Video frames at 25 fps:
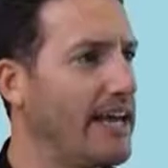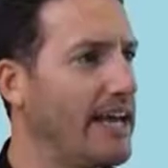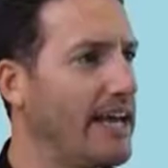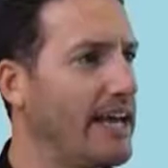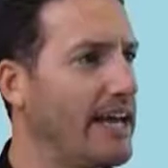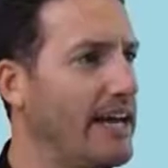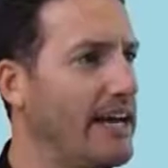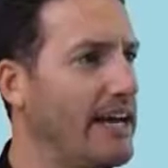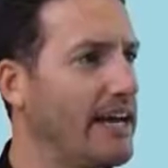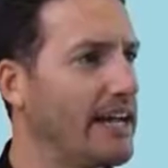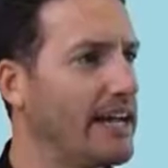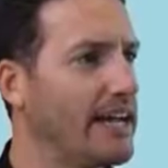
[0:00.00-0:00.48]

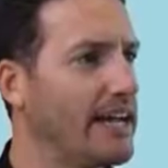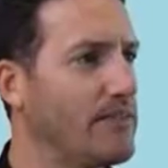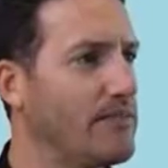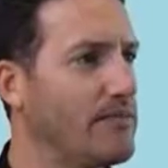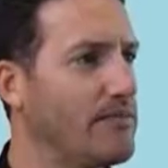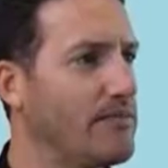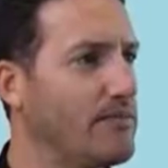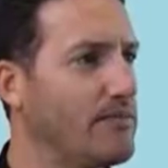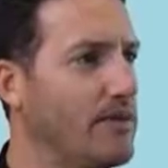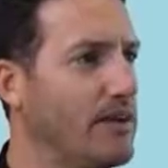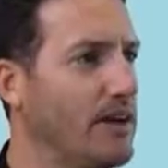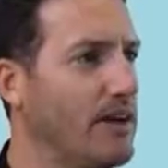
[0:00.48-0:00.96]
I
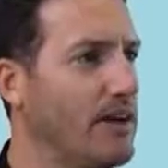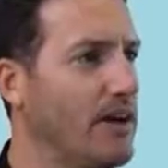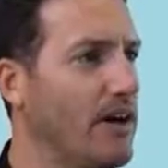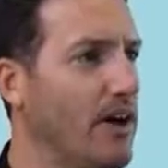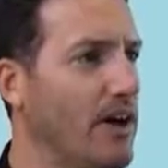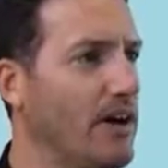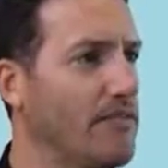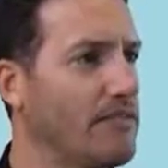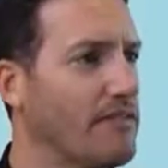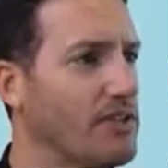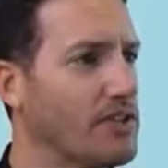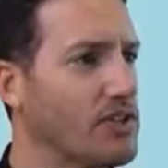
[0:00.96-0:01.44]

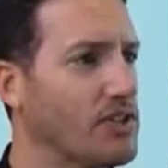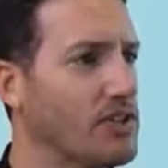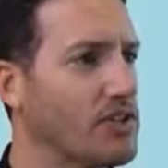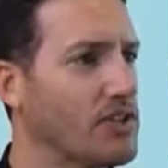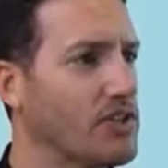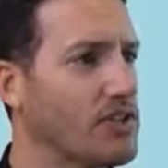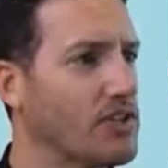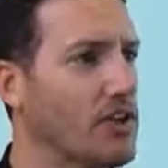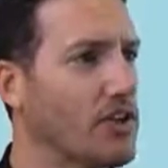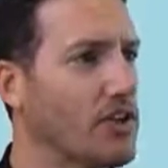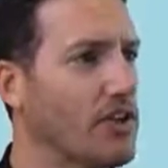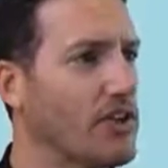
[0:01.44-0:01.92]
often
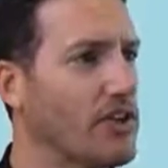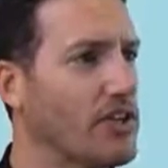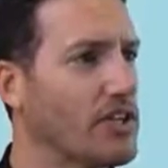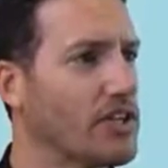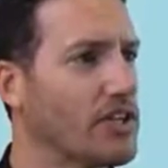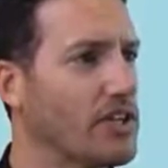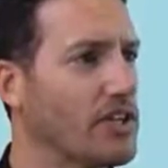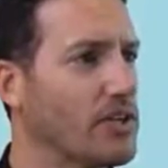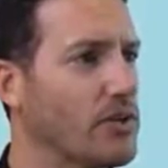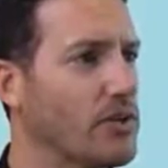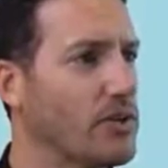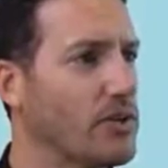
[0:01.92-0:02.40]
just turn
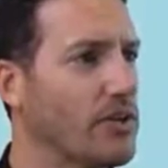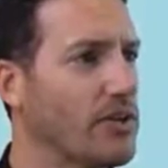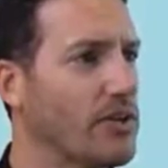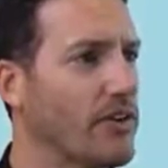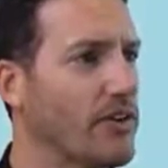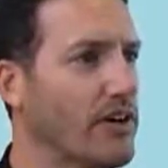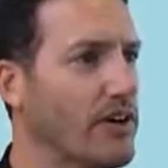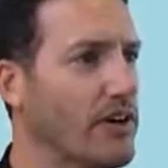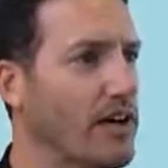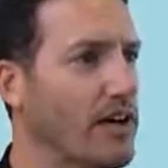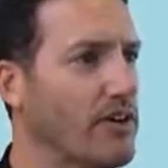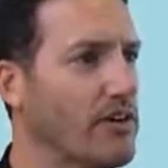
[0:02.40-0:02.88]
this into a
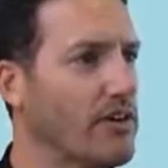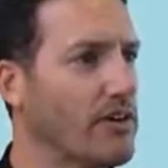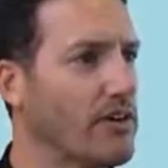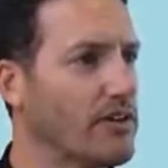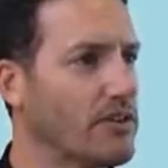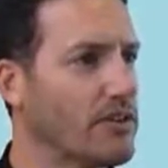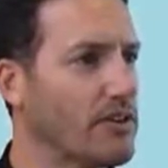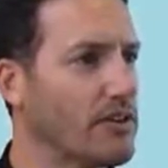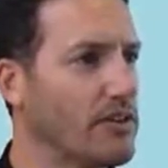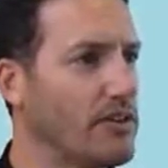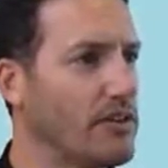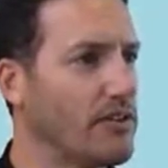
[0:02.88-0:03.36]
different
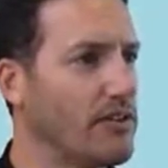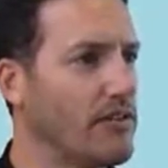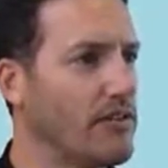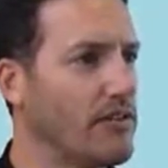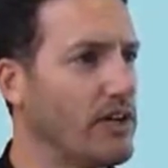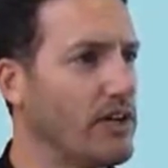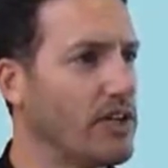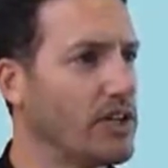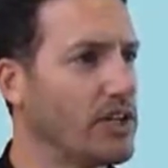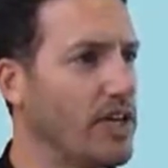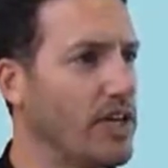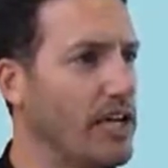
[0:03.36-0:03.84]
color to
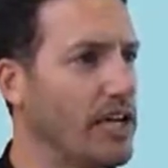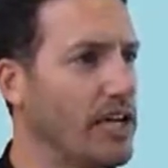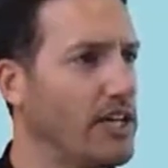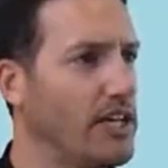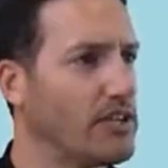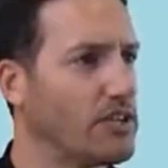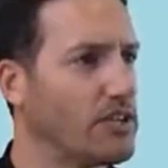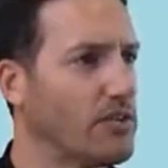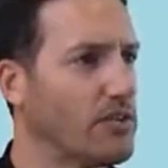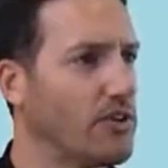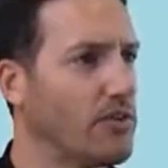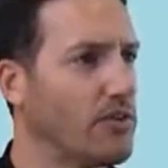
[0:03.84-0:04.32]
differentiate
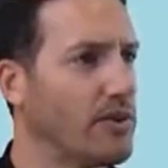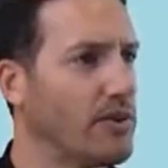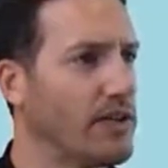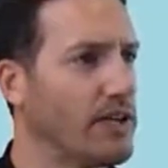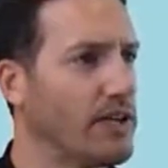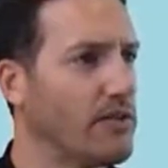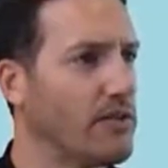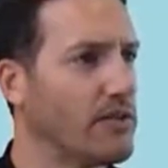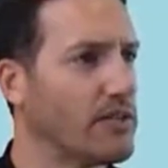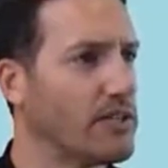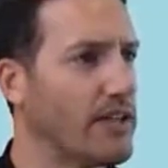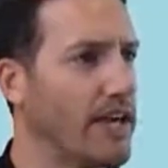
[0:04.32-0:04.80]
it so that we
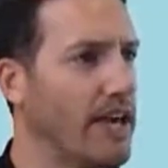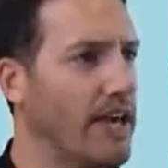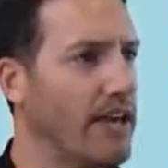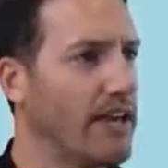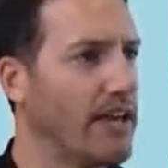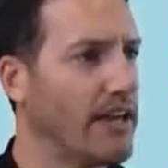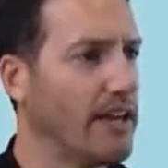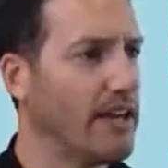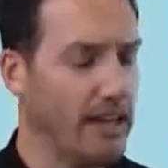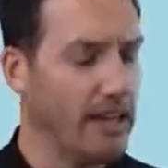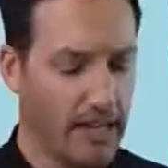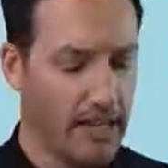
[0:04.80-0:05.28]
know it's a
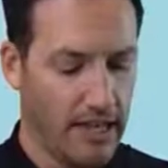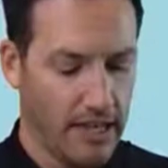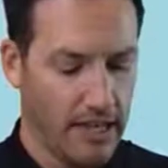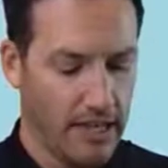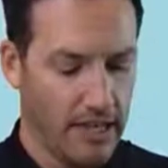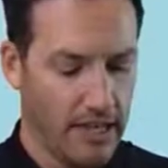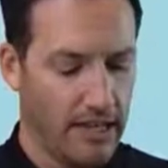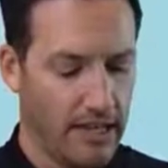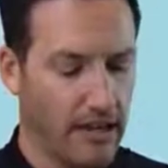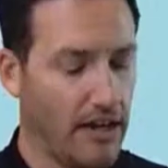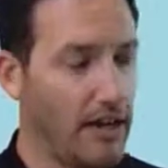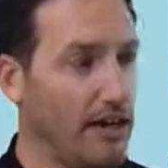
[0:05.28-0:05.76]
heading,
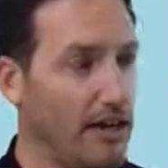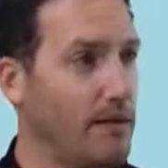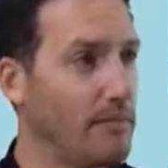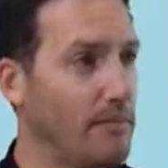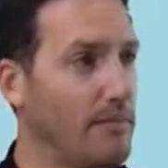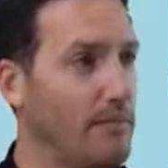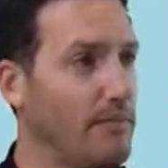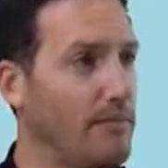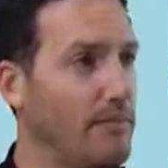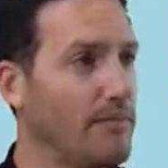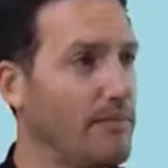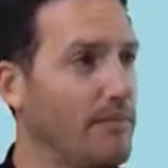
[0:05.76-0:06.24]

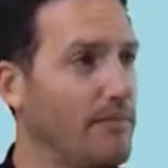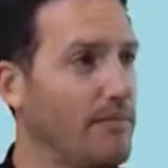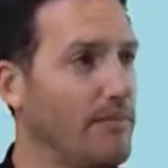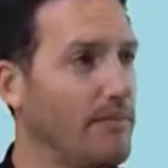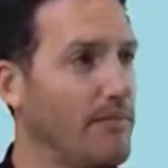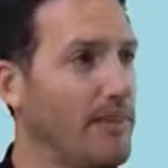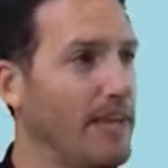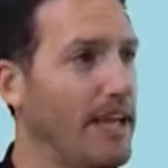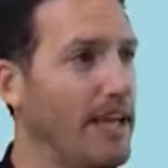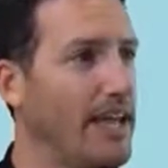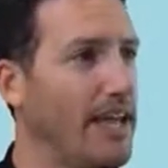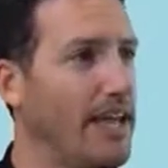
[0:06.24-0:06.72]

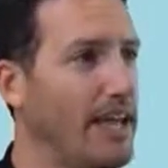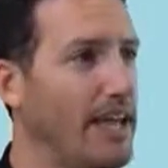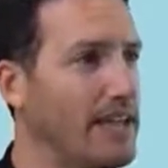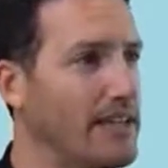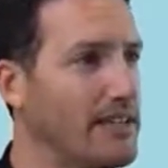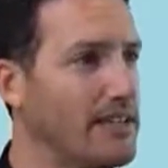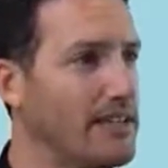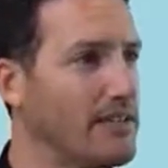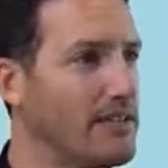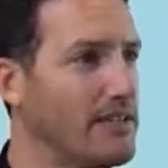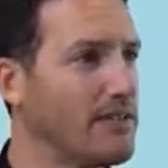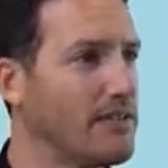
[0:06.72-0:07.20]

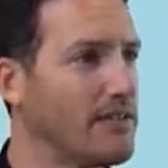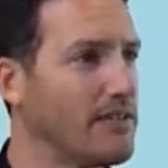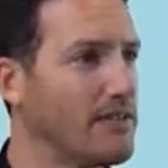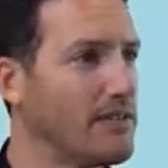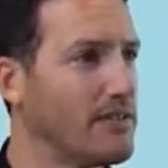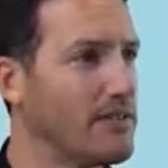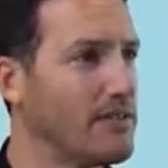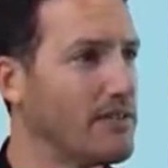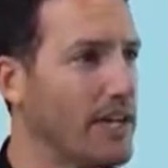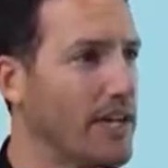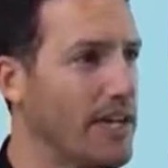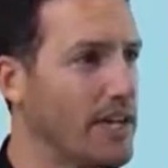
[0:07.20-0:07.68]
and
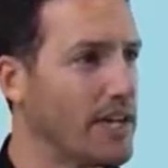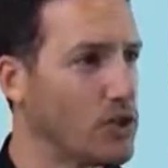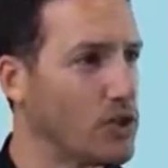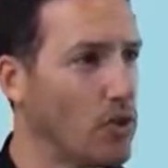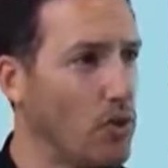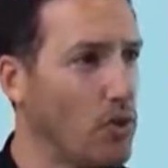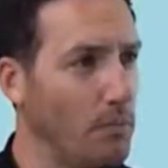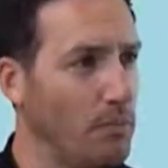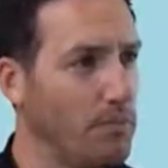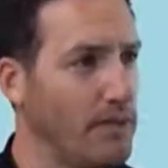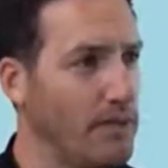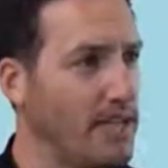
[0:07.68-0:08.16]

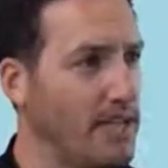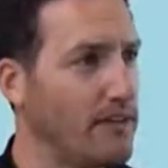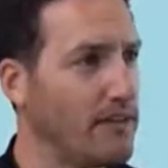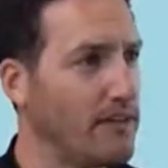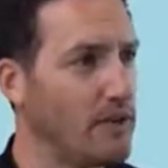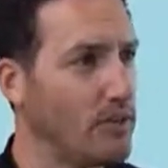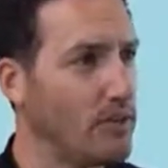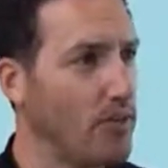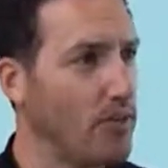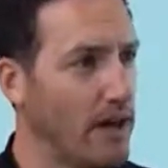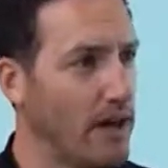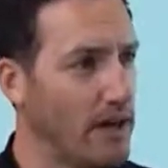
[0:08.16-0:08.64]
Control B
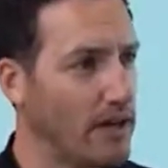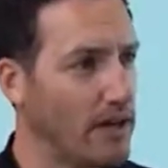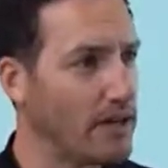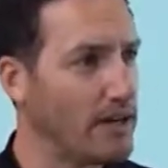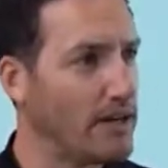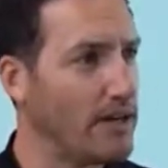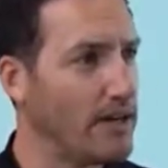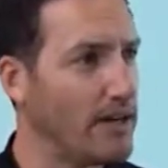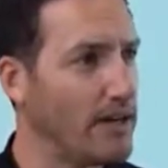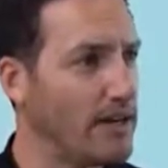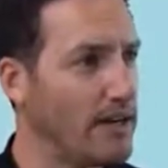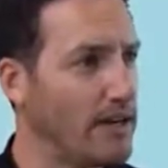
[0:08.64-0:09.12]
if you want
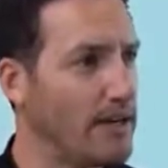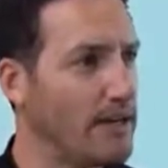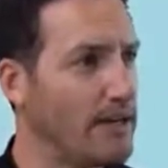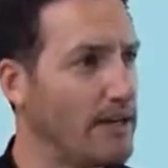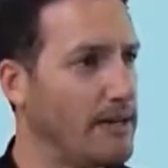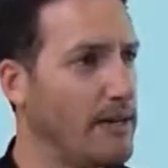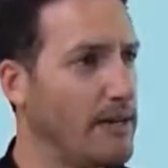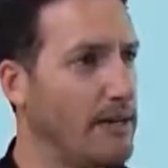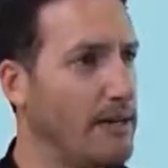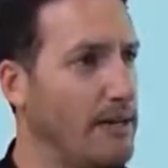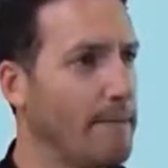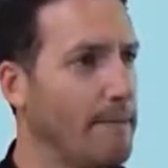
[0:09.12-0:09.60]
to
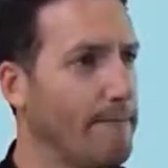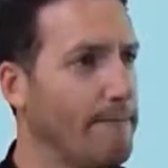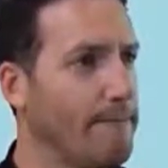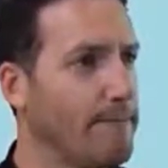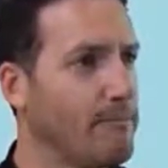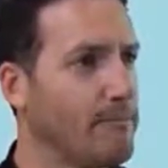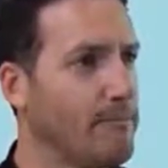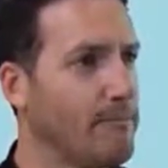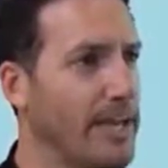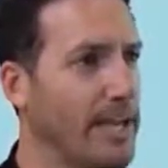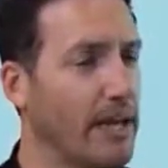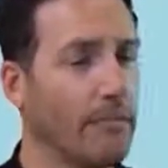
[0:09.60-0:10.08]

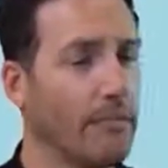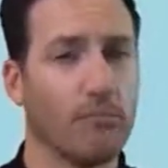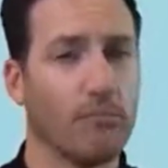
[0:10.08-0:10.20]
make it